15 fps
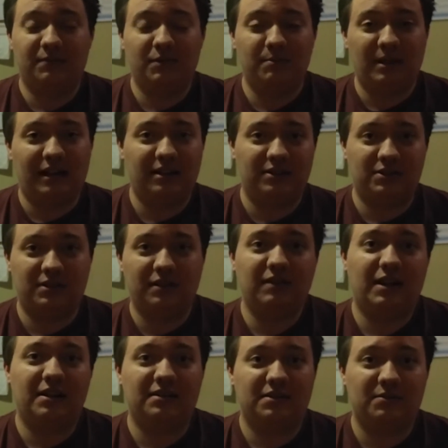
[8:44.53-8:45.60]
if you banish the
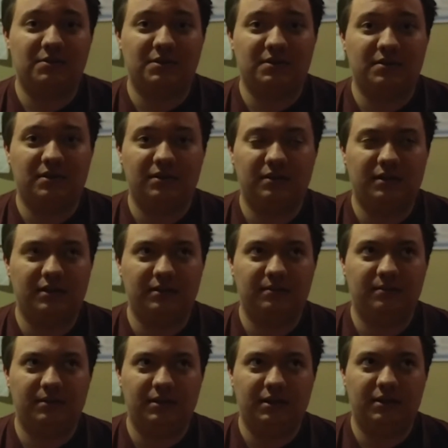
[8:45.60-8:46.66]
last res- or the
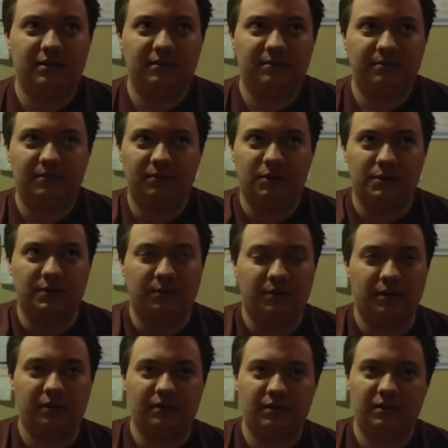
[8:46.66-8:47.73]
the
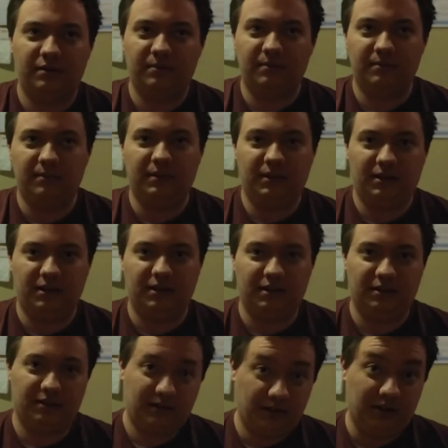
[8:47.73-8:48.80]
resort,
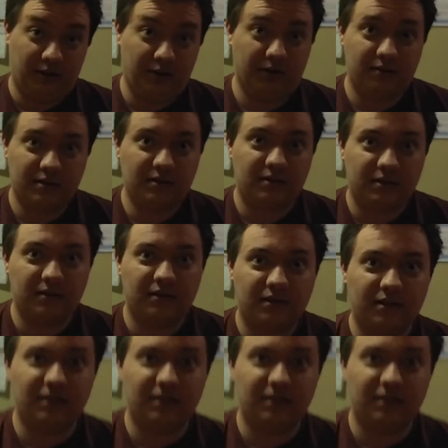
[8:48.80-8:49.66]
it, it mm-hmm. hurts.